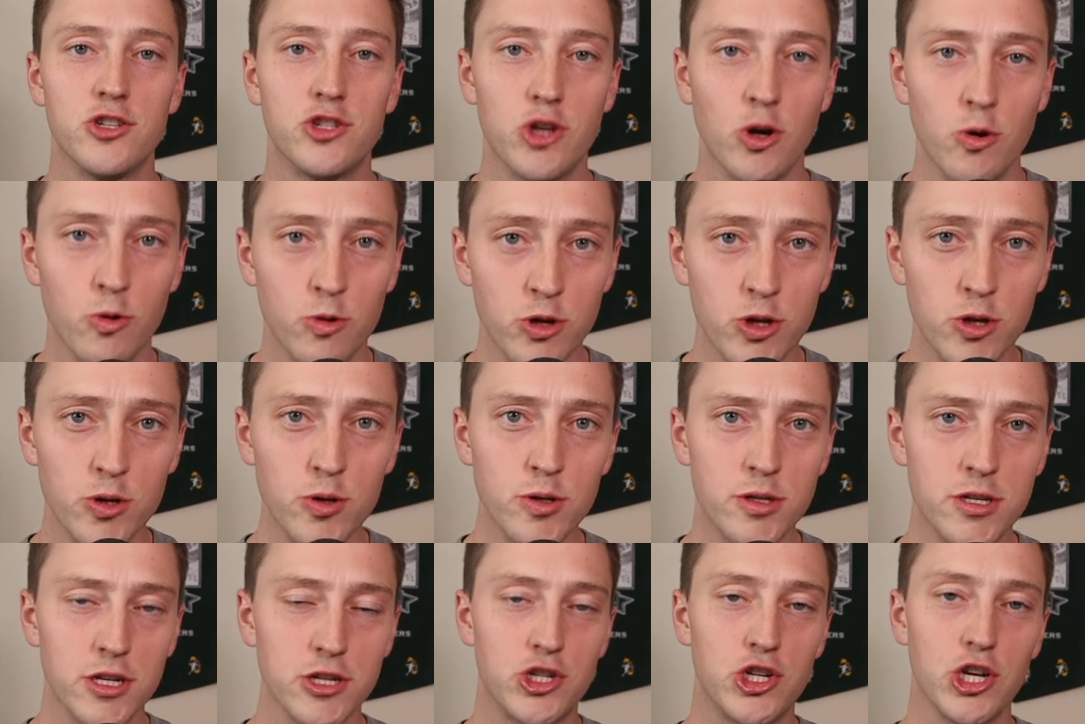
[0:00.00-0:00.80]
So
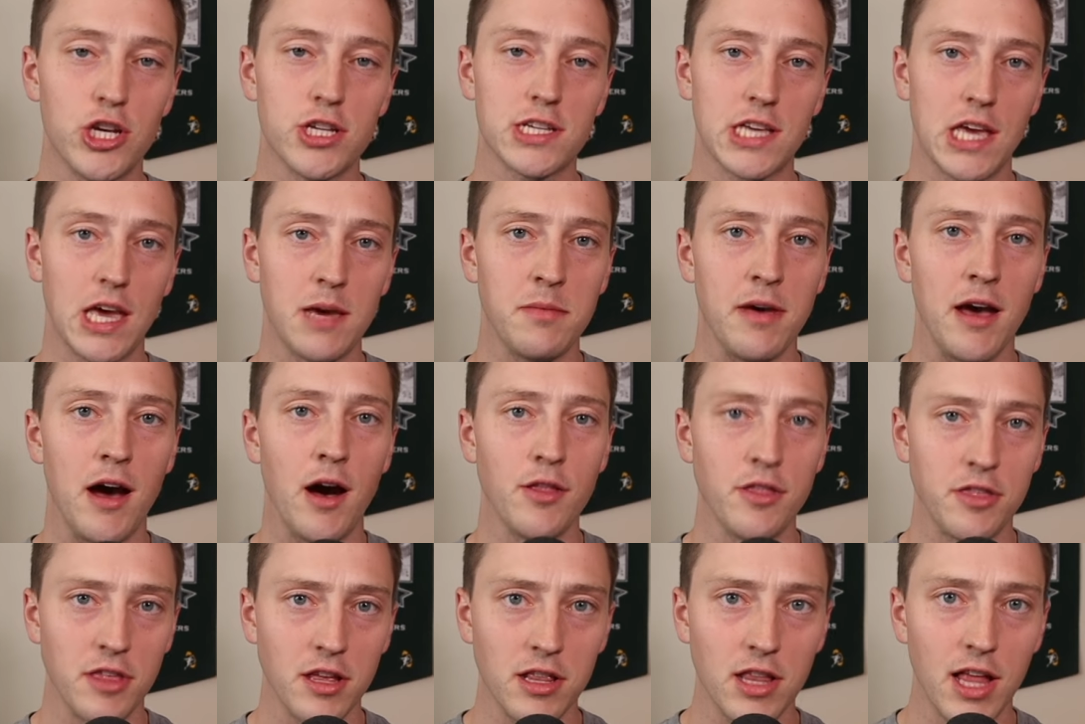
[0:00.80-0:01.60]
news just came
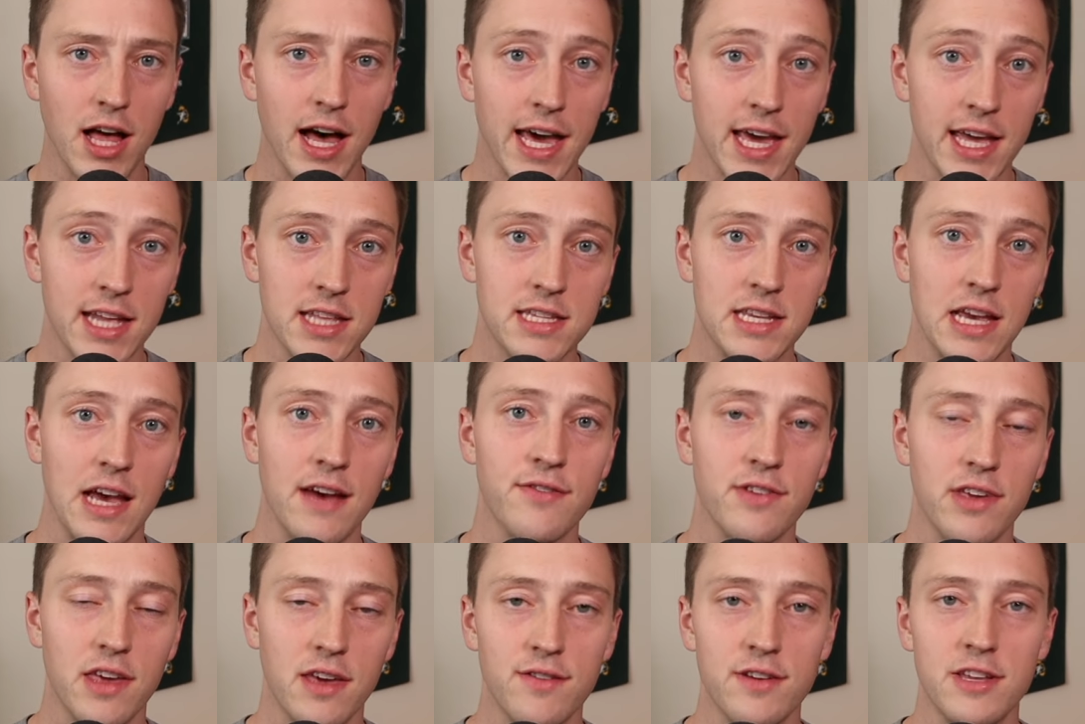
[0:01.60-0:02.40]
out. The Lions
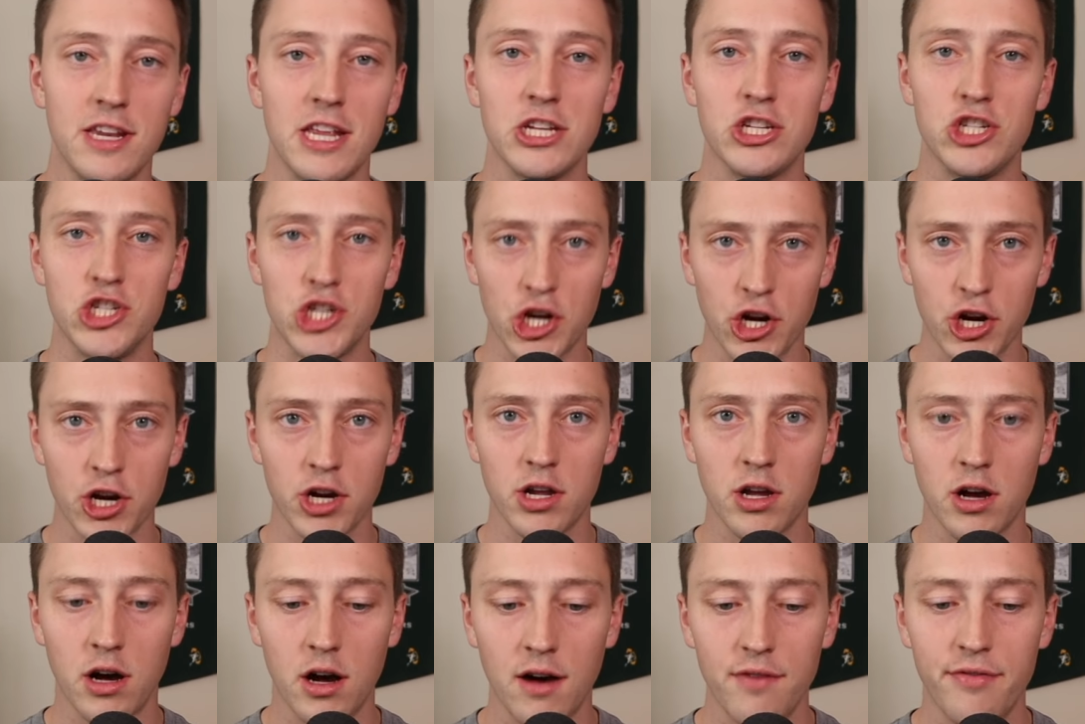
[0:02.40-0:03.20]
have given
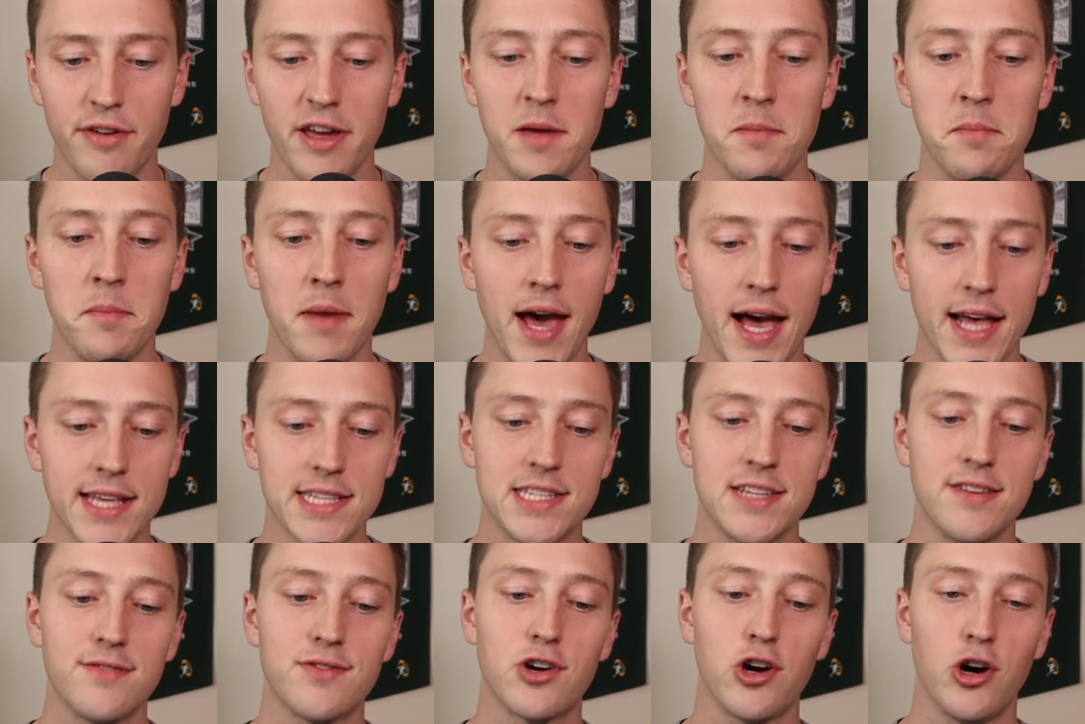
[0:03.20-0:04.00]
Jared Goff a
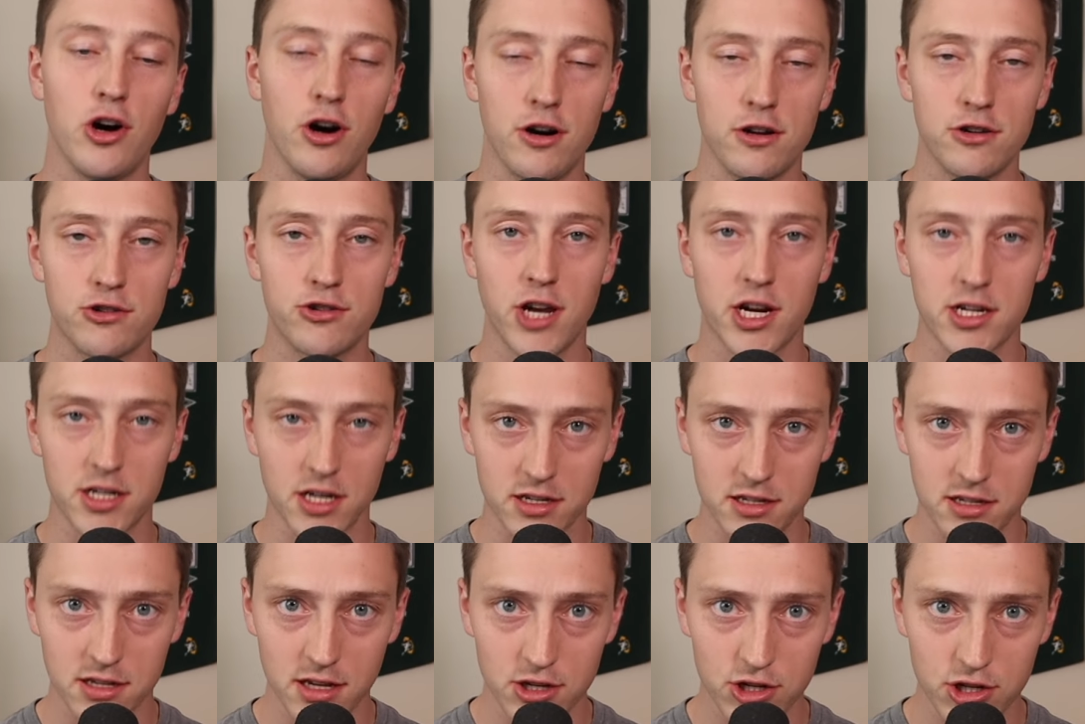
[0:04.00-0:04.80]
massive contract
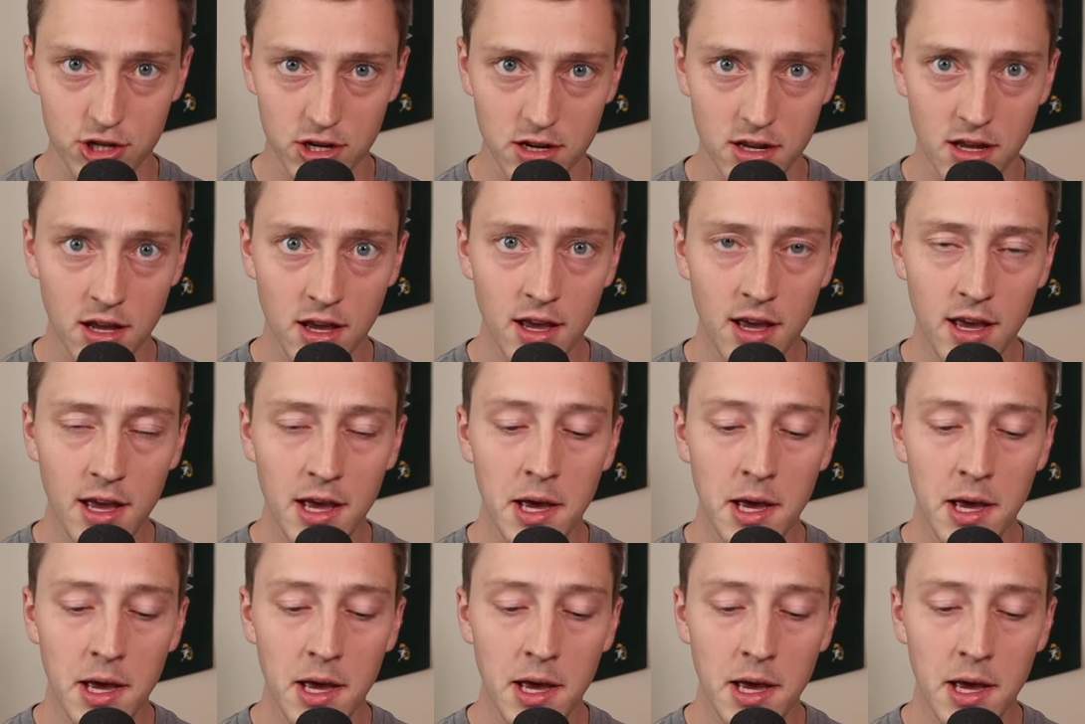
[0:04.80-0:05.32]
extension,